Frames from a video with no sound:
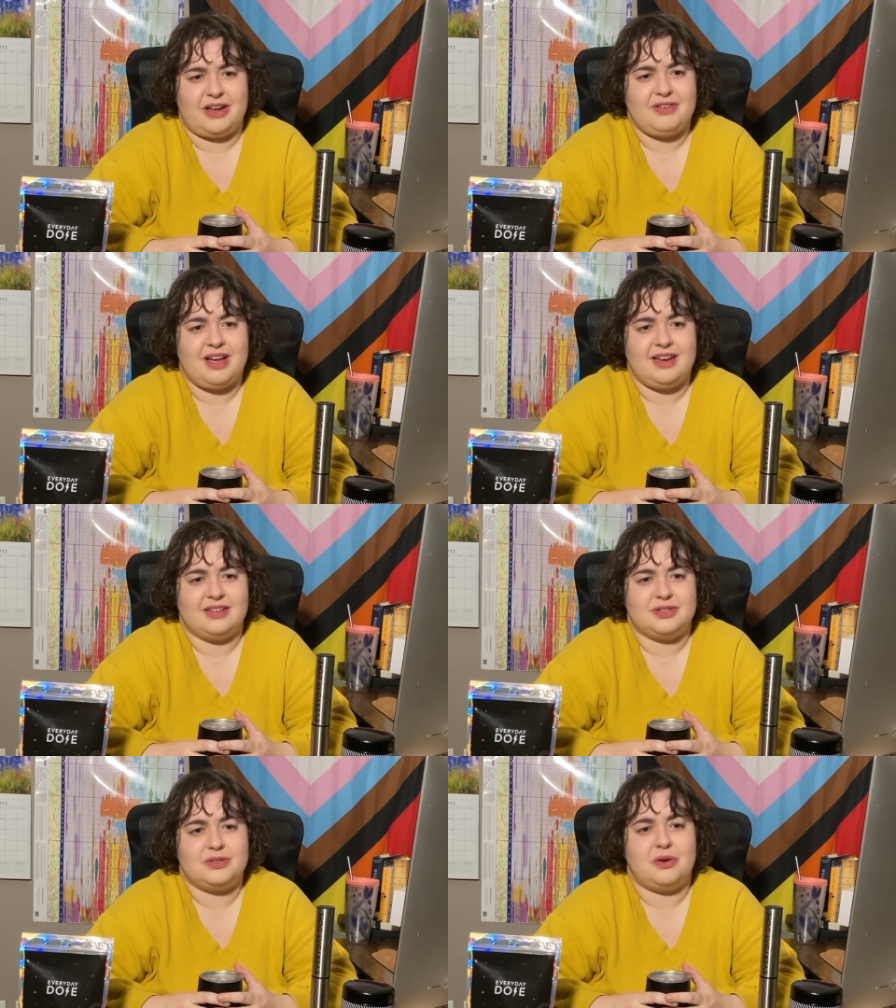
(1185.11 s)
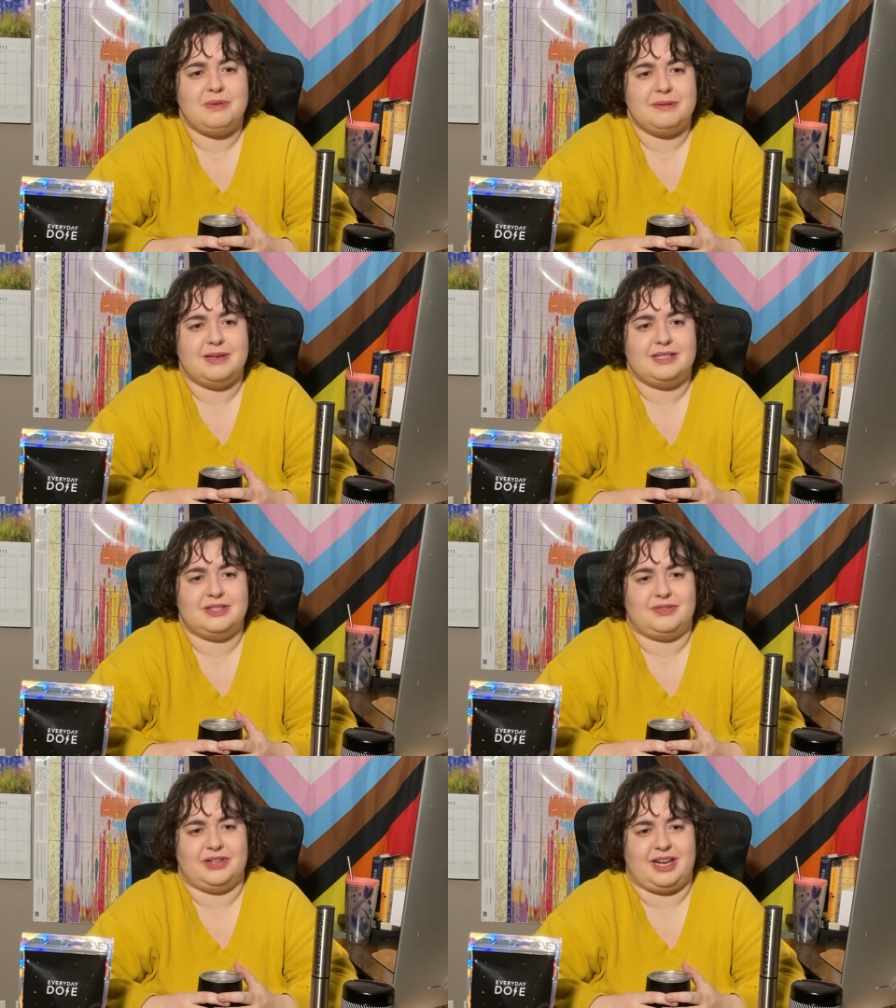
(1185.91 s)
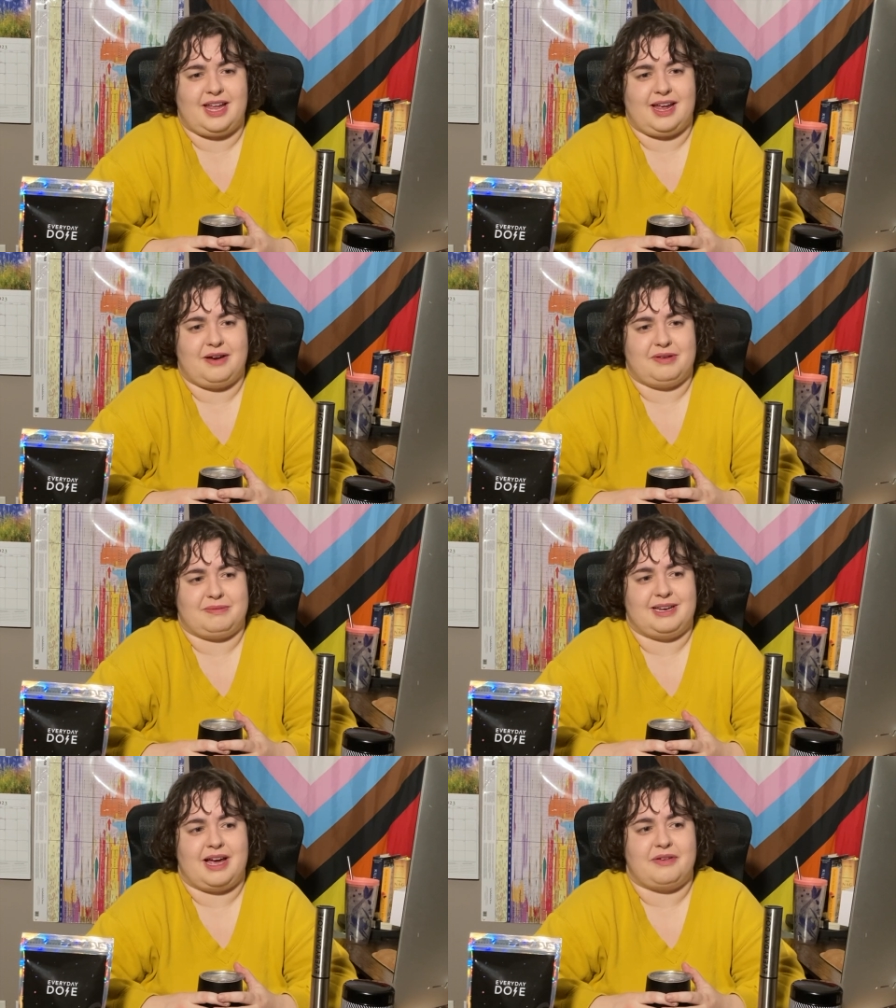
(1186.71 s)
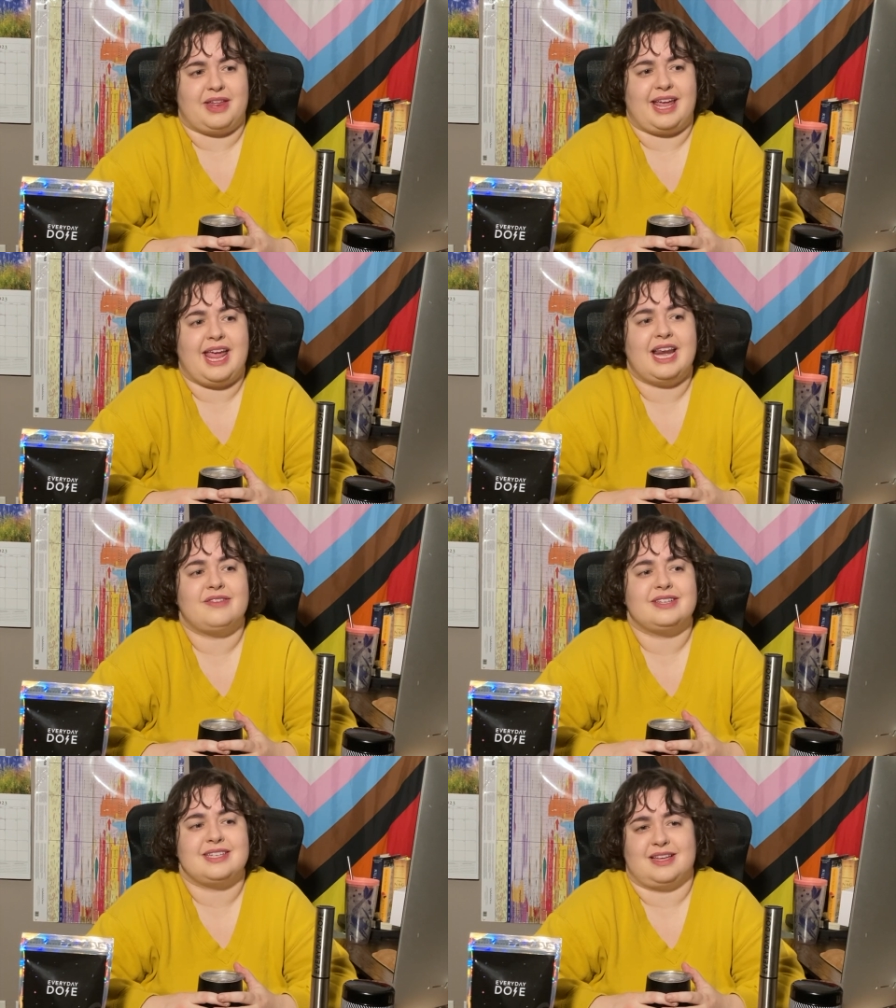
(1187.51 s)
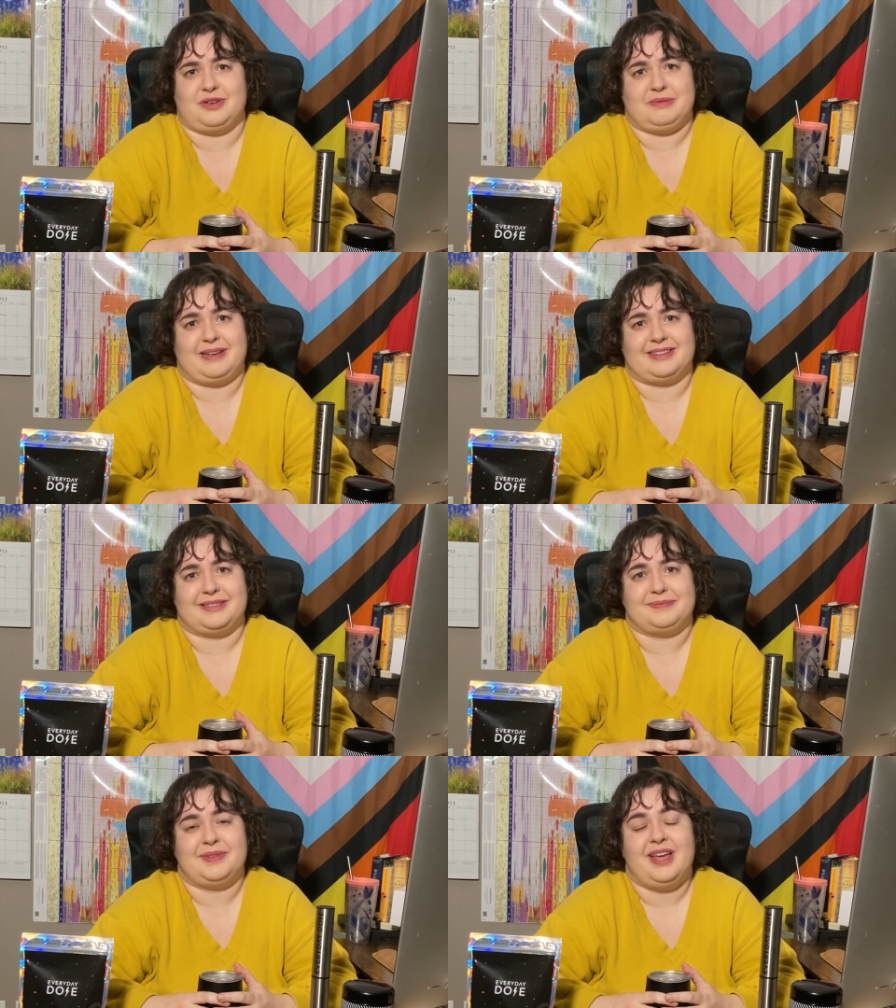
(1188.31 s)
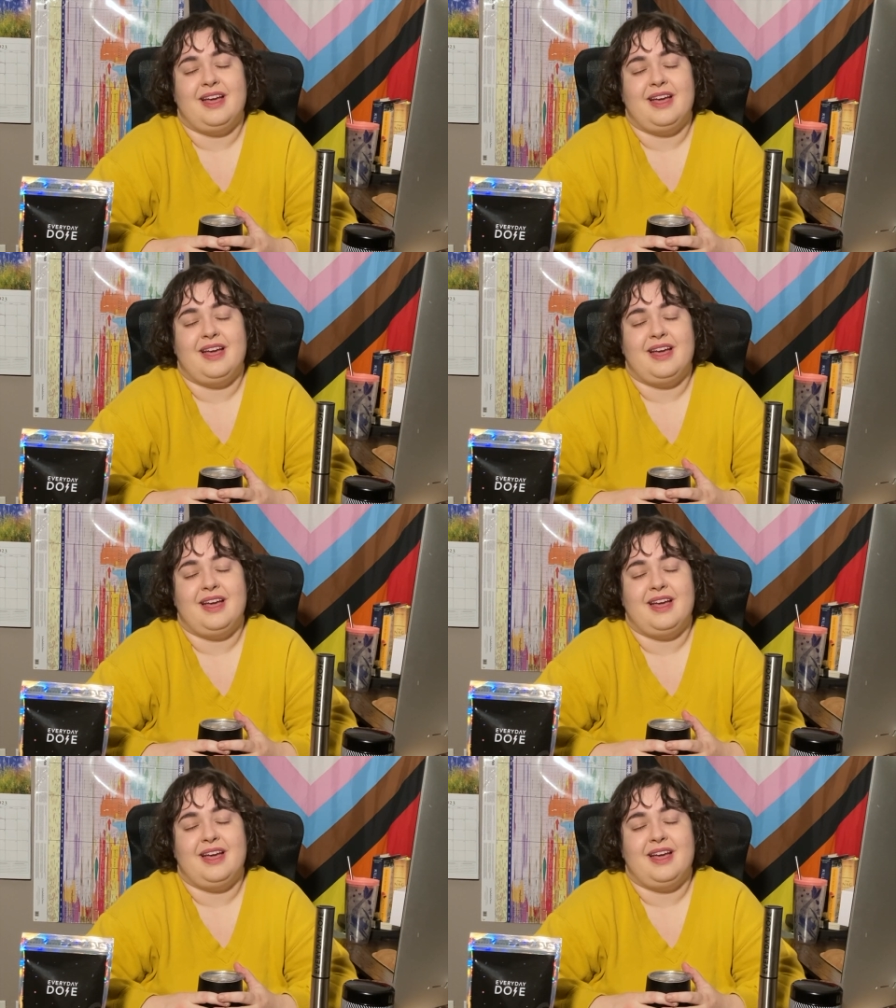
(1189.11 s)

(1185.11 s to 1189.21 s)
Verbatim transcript: I've got so many places for you to hang out with me now that I can't even tell you about them.